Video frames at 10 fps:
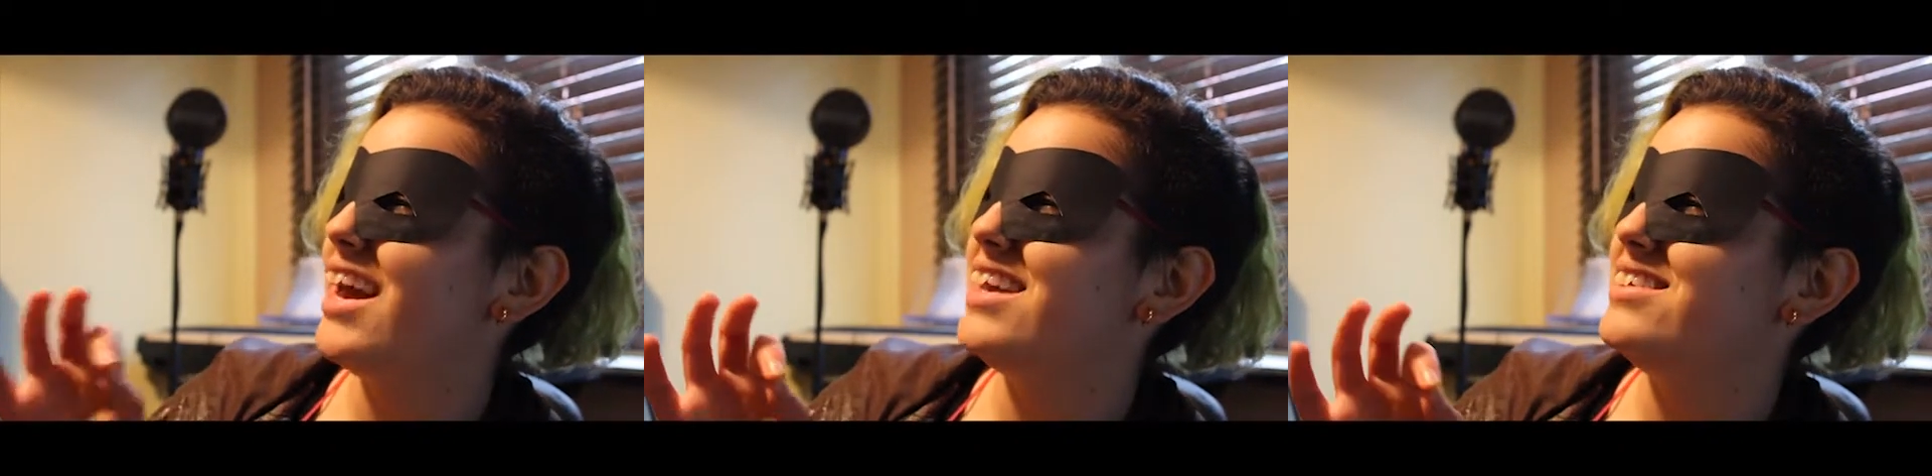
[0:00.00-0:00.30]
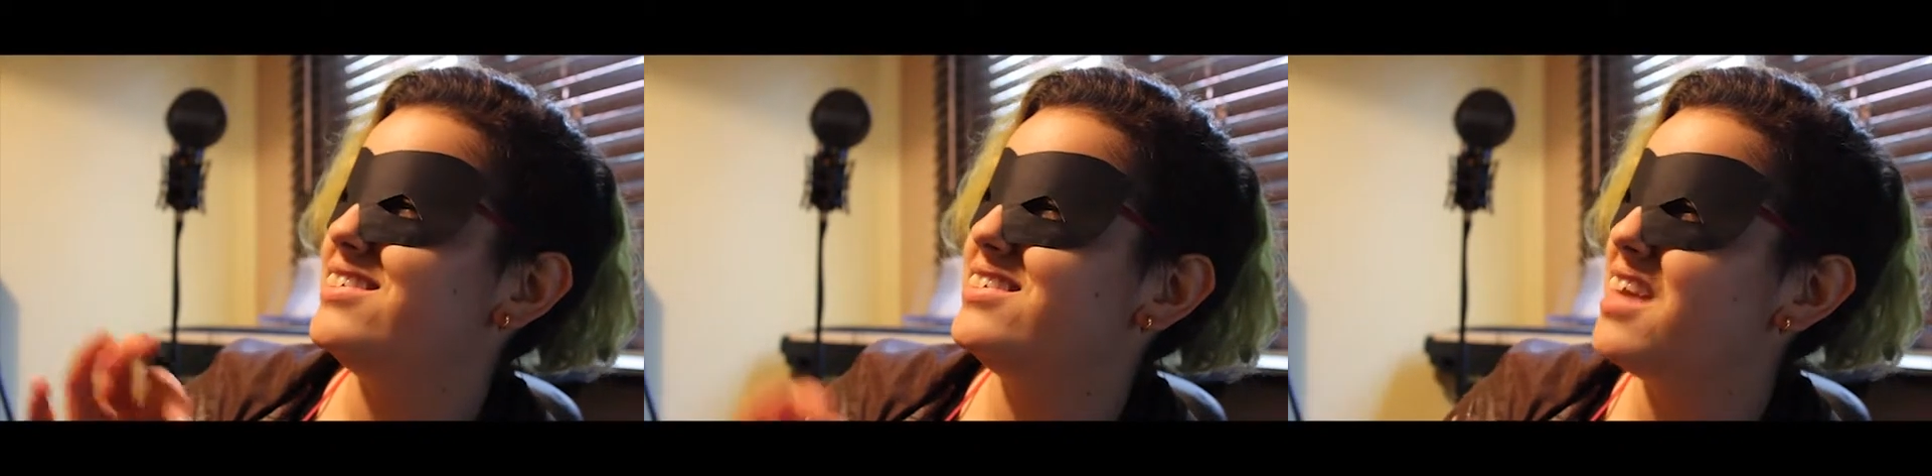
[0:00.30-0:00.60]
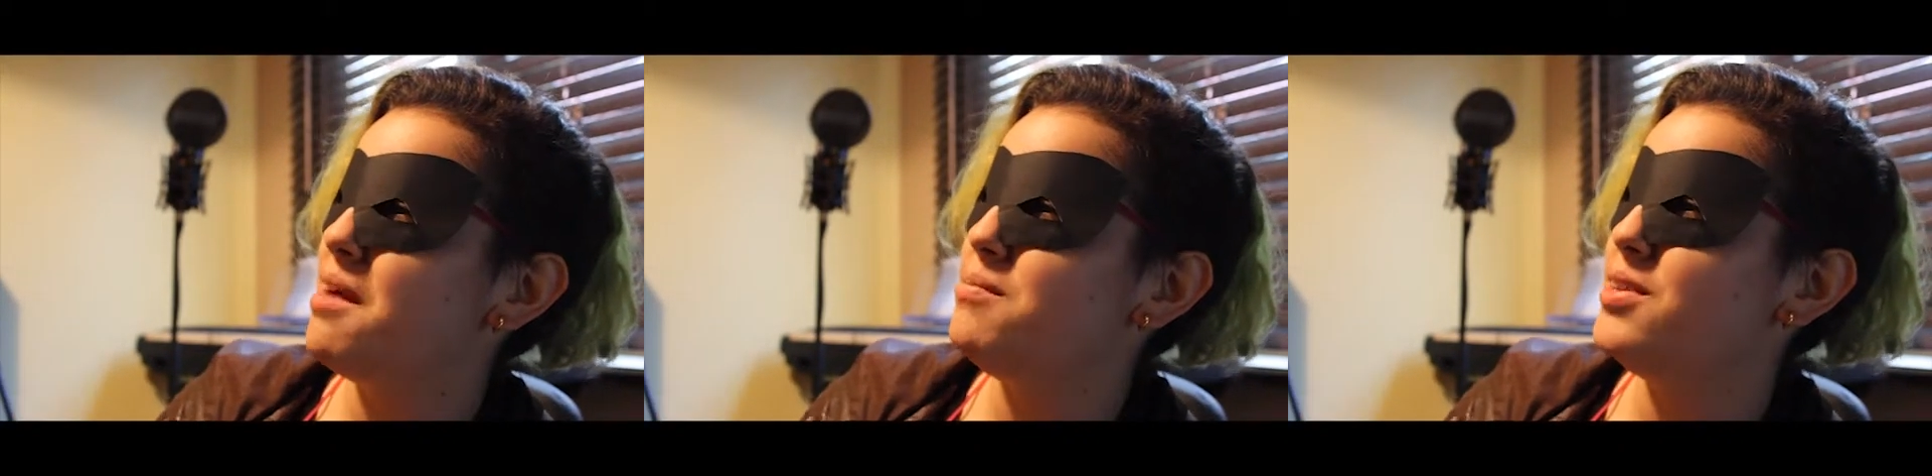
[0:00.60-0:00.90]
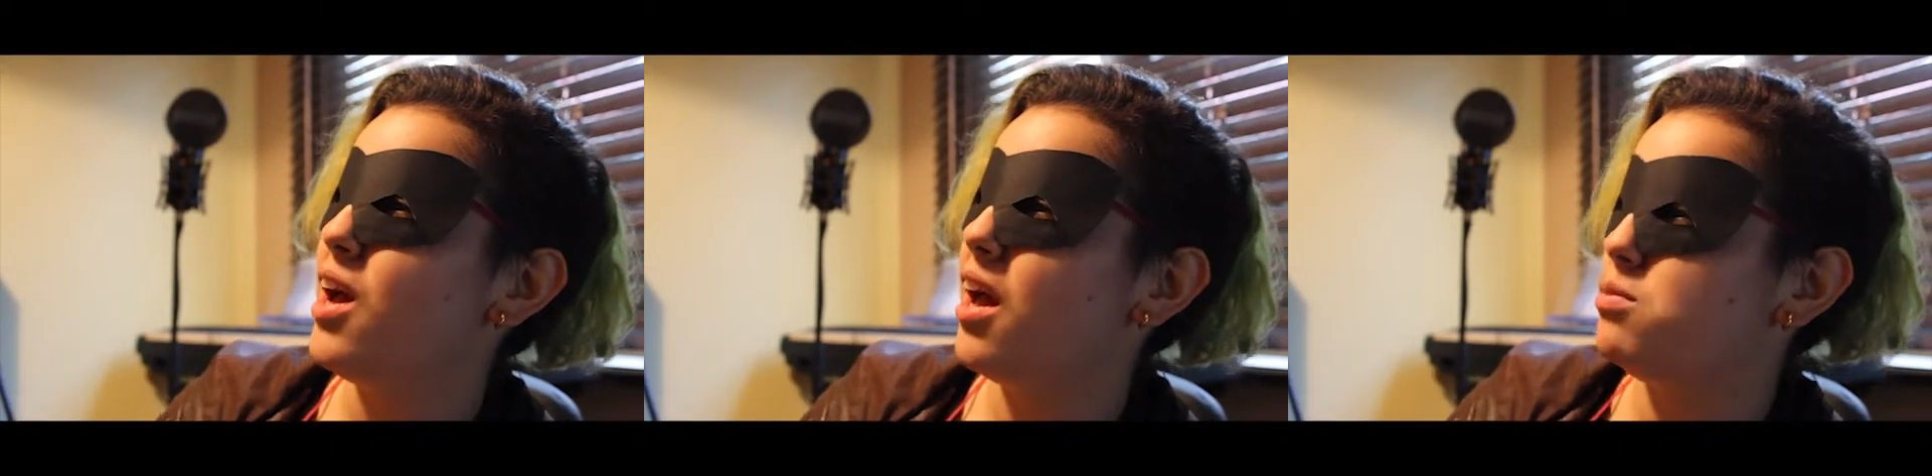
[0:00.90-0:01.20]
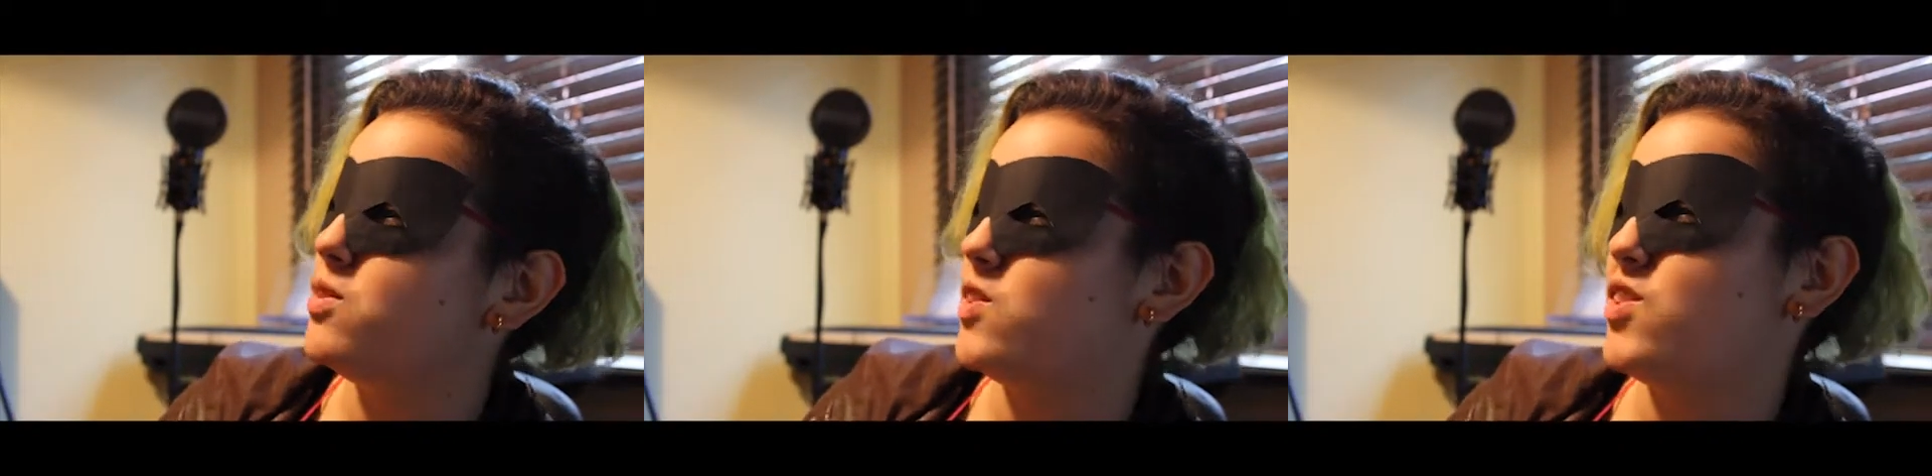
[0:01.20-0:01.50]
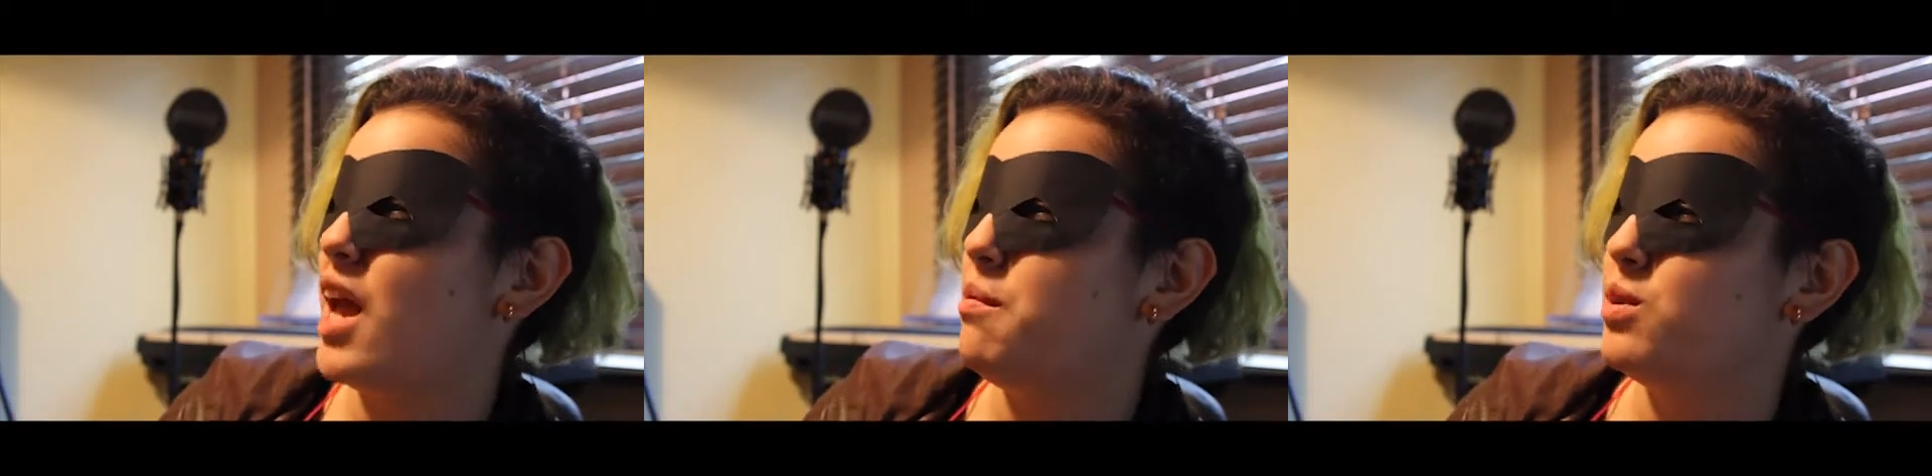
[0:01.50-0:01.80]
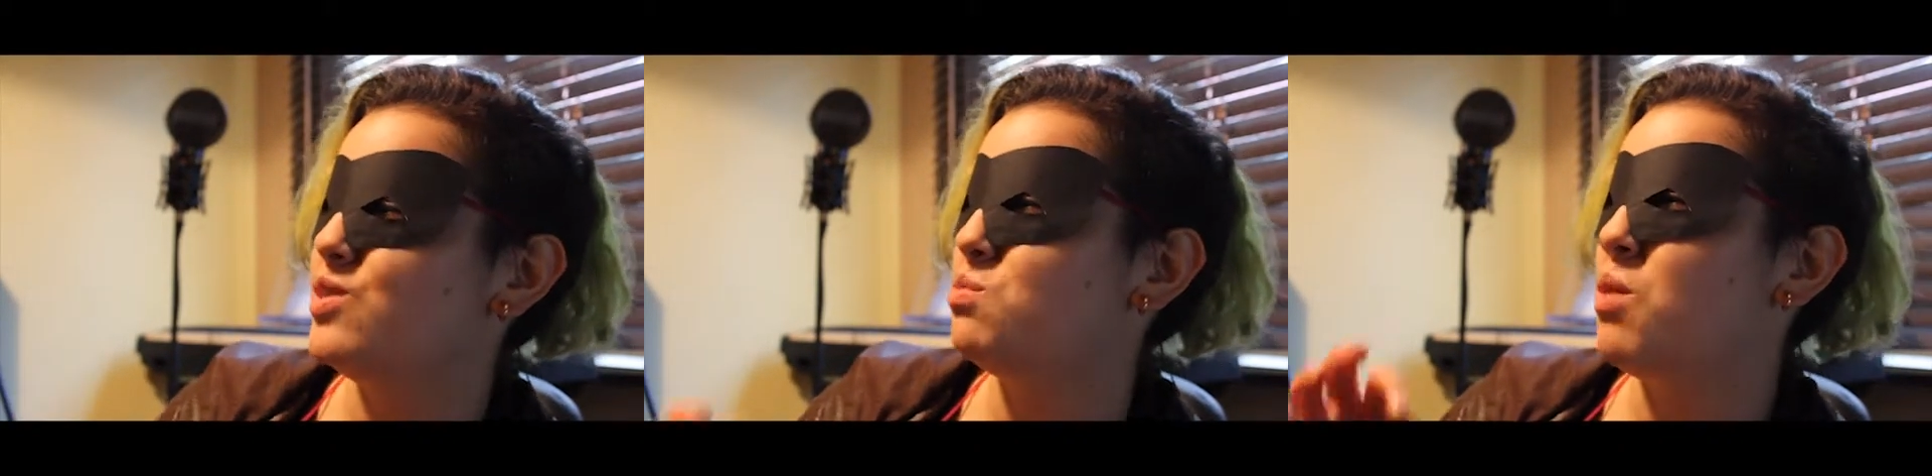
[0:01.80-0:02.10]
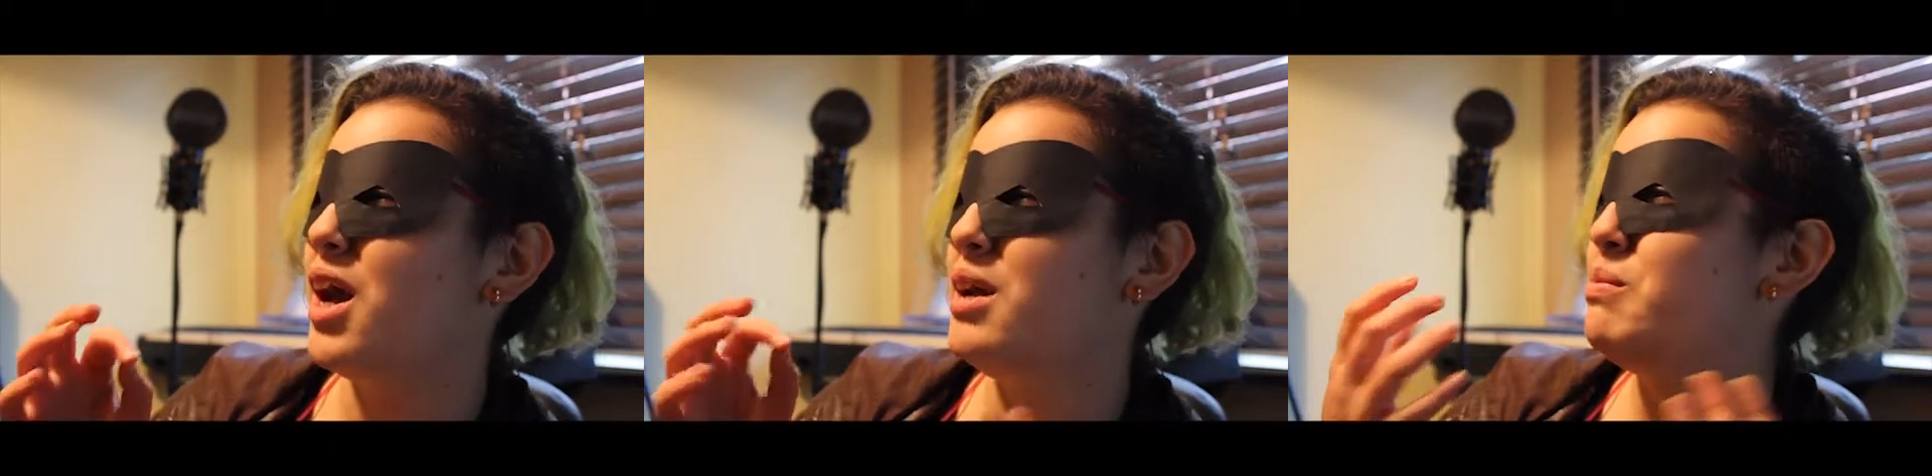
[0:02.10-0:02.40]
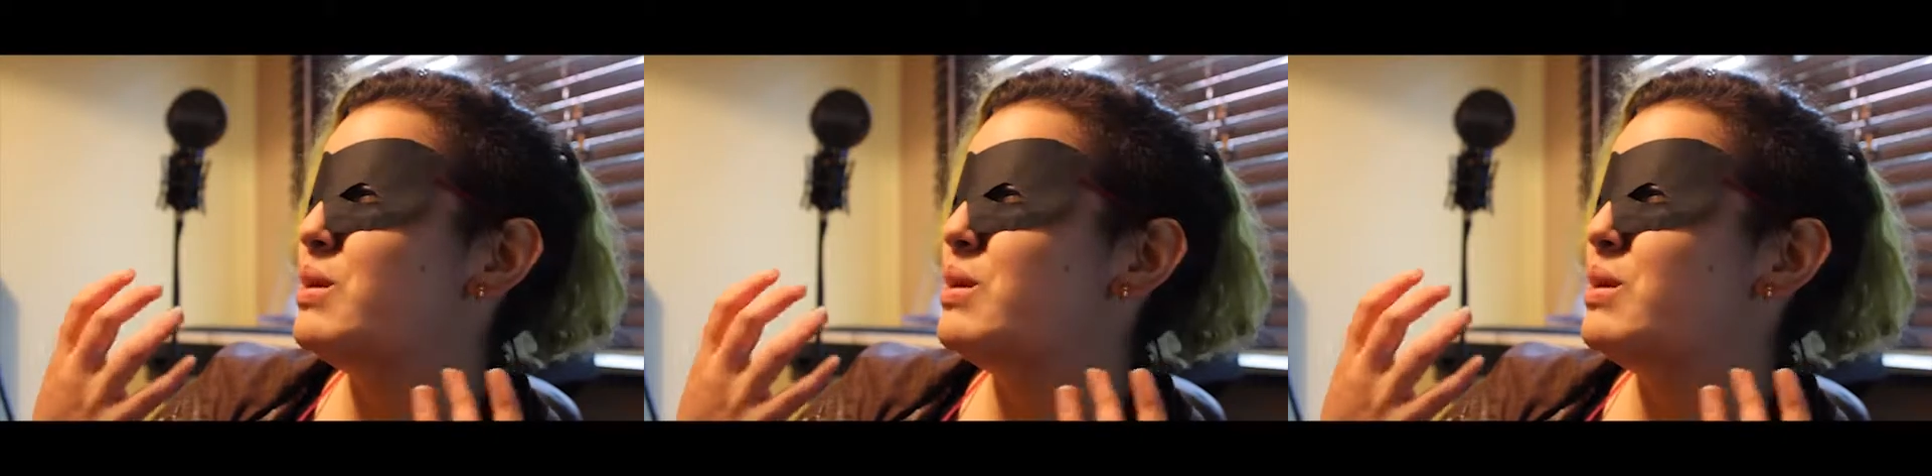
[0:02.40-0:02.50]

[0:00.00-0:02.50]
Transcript: is sometimes the same as mine,